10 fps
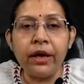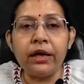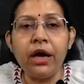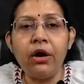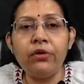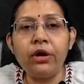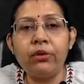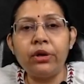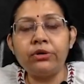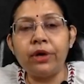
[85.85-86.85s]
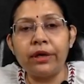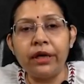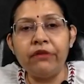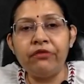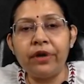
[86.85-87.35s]
And how you are going to
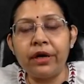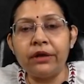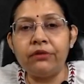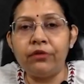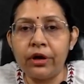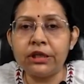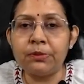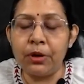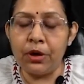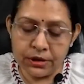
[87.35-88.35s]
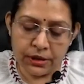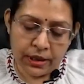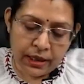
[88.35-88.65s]
identify the forest plot?